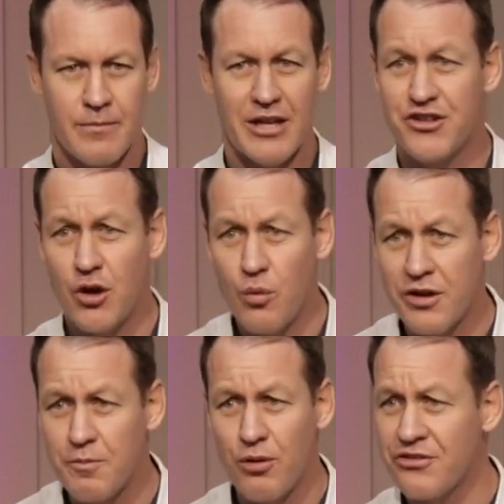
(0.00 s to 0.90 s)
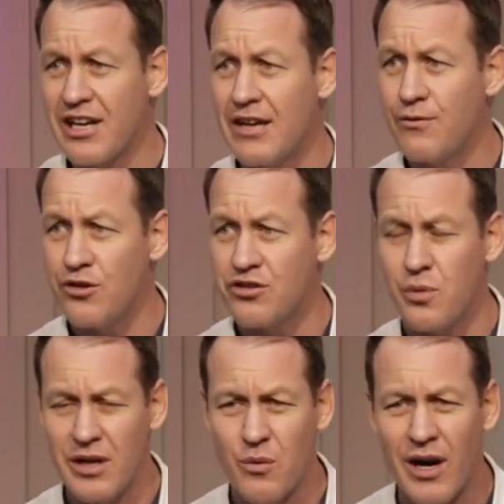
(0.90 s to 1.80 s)
And so what does Paul say in verse
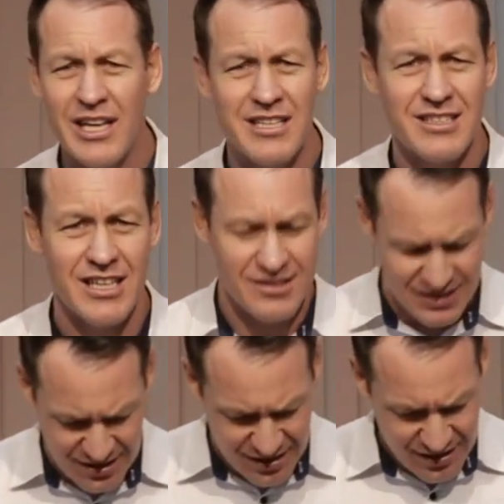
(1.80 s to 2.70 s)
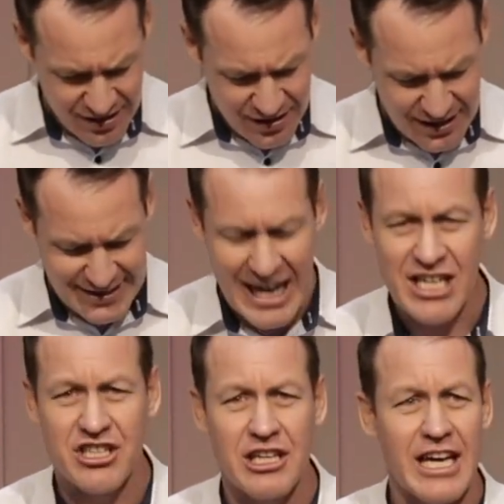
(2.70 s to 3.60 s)
21? He says, it's
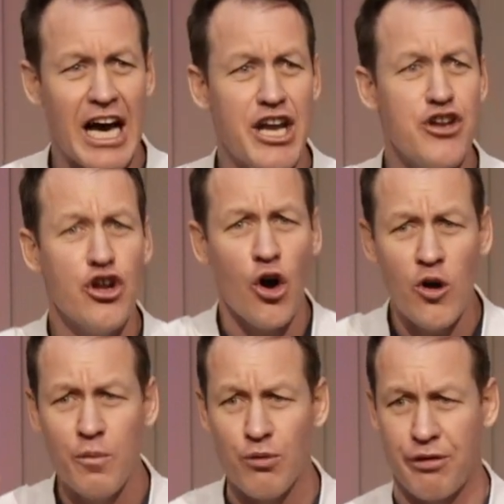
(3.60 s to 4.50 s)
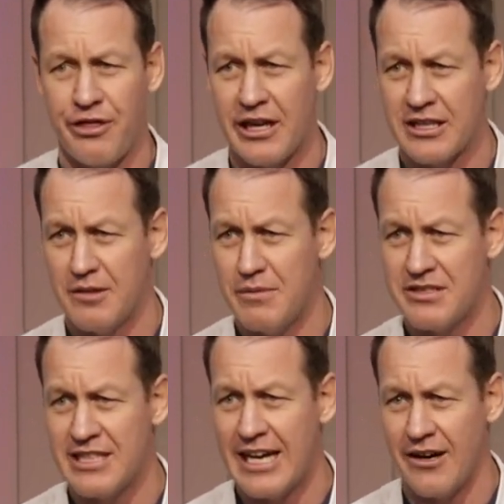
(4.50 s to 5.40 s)
actually a noble thing to
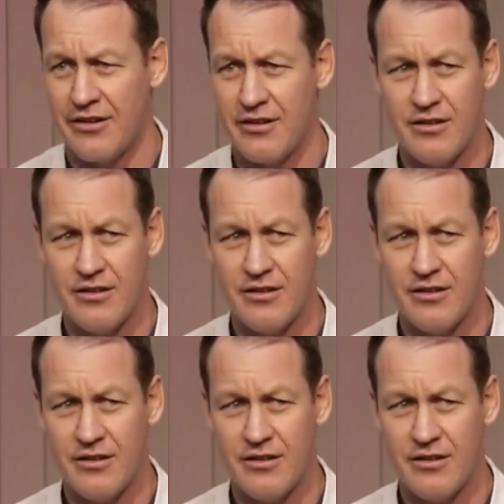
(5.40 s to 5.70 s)
miss out.